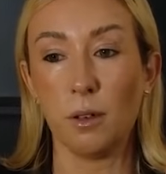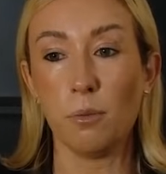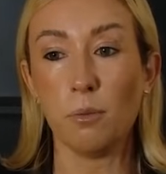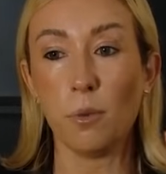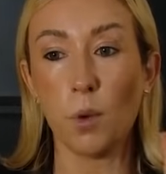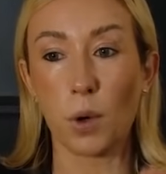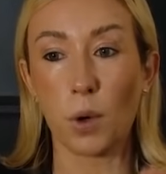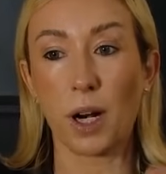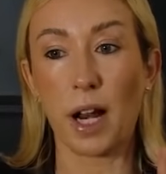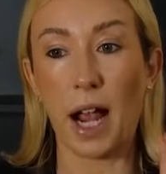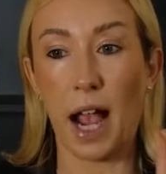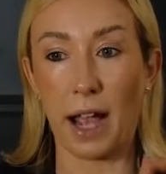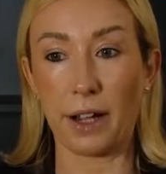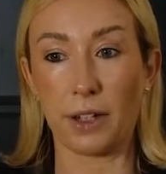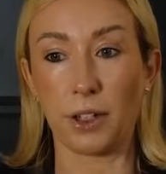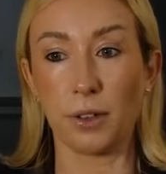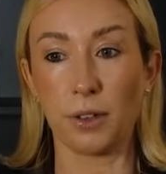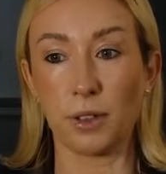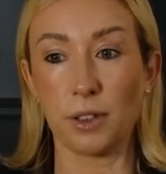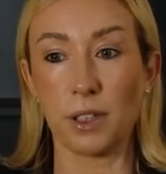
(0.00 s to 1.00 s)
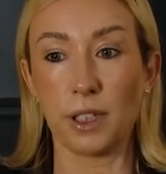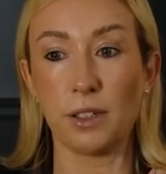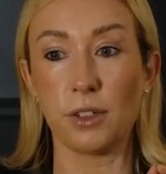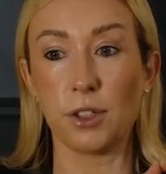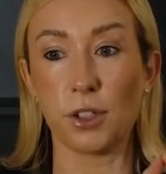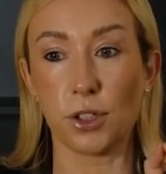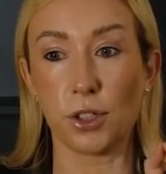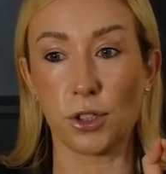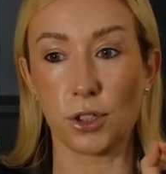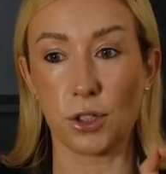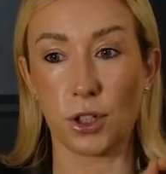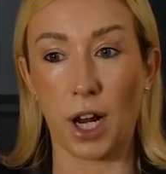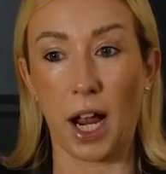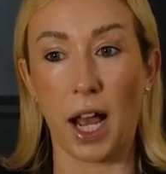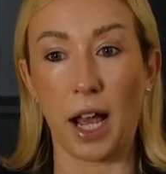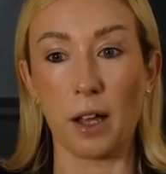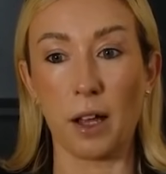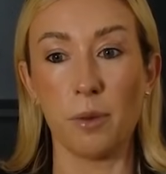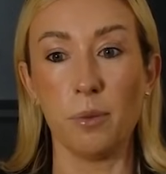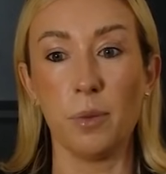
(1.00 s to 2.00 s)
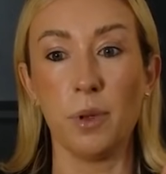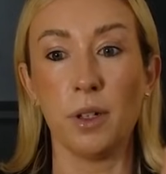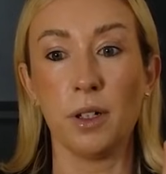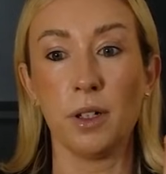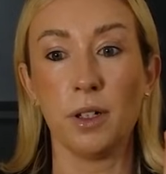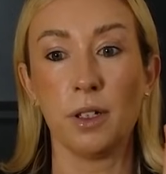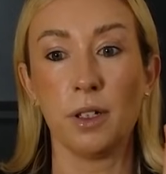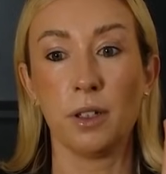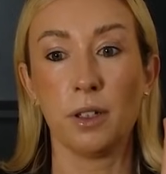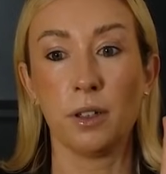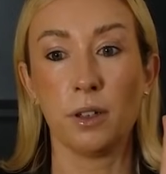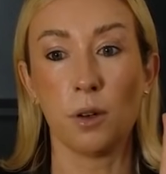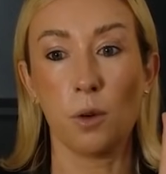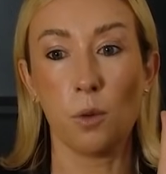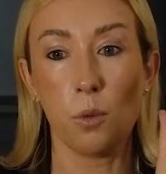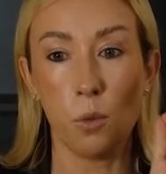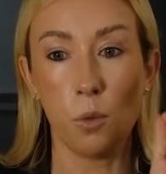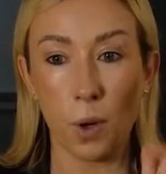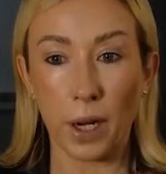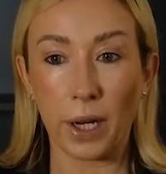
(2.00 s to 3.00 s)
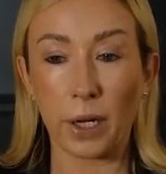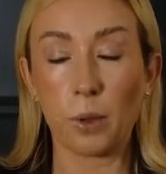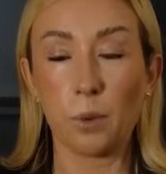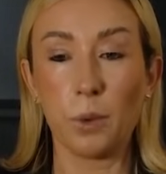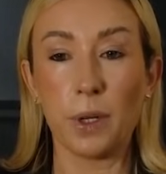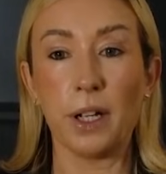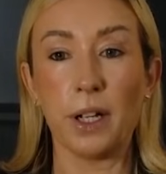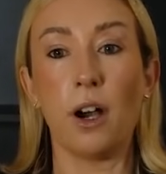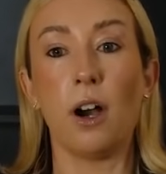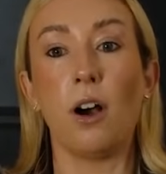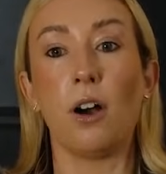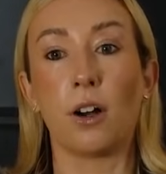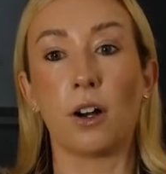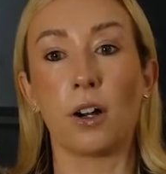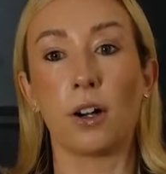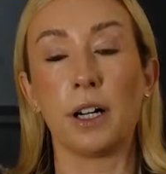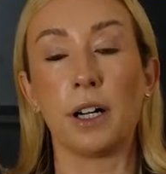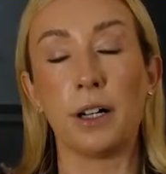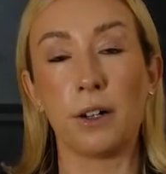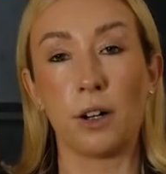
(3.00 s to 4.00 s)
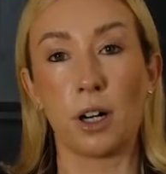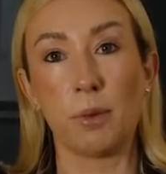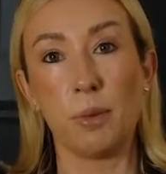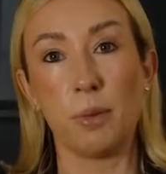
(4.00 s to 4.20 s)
more accurately describe where we are in our